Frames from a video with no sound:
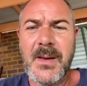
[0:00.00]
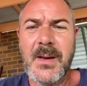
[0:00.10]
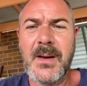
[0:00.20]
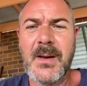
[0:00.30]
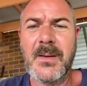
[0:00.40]

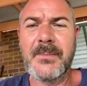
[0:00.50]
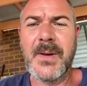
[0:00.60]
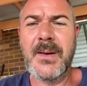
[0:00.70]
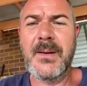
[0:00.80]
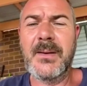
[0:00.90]

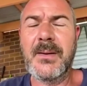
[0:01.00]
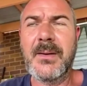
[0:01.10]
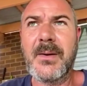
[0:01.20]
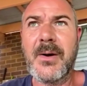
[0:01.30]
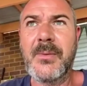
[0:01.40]

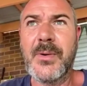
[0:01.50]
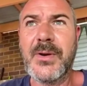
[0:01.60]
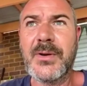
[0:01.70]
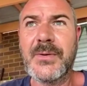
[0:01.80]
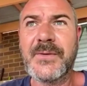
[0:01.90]
I
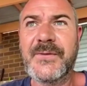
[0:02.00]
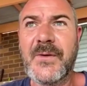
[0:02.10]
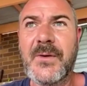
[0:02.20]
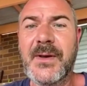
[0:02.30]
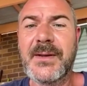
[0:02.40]
work
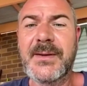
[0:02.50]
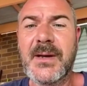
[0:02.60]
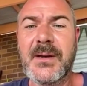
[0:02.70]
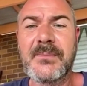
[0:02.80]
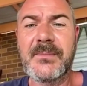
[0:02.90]
alongside
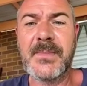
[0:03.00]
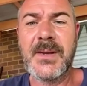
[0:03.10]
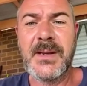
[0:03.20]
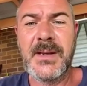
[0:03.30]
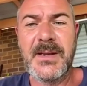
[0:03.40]

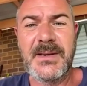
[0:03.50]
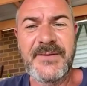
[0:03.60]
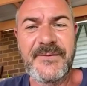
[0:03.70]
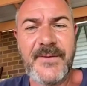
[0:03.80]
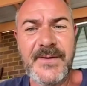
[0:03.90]

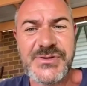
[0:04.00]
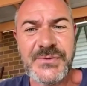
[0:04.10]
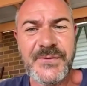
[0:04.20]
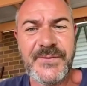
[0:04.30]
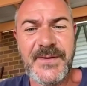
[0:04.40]
Lift
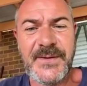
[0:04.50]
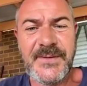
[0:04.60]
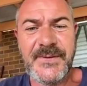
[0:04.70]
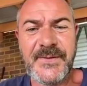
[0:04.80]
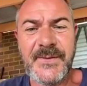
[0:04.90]
Functional
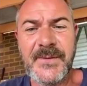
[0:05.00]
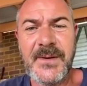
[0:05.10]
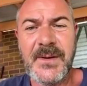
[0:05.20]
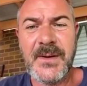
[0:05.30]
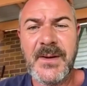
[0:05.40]
Fitness.
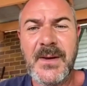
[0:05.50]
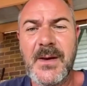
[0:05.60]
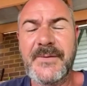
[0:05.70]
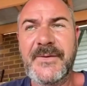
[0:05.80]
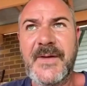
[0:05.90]

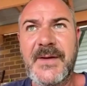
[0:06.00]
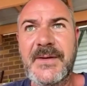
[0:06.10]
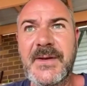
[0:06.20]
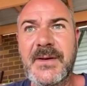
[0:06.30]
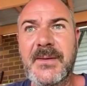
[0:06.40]
I
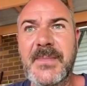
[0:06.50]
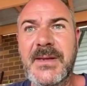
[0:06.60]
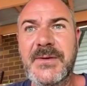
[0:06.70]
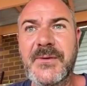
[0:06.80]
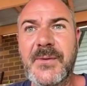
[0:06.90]
started
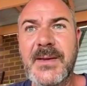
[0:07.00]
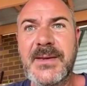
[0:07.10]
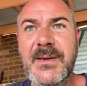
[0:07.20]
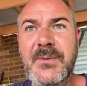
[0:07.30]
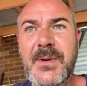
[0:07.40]

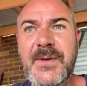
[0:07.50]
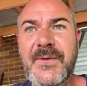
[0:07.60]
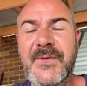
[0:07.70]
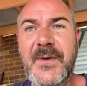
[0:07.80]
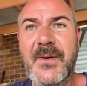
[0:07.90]
interacting with
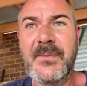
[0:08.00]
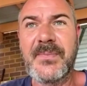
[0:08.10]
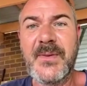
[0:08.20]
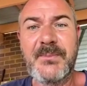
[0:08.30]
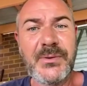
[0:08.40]

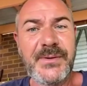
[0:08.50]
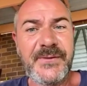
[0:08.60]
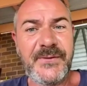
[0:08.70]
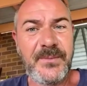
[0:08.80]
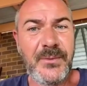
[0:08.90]
the Bullet
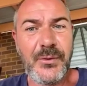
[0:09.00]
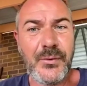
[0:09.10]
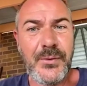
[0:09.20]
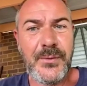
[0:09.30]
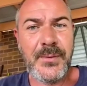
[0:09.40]
Swim
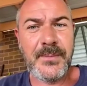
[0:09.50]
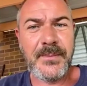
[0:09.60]
crew.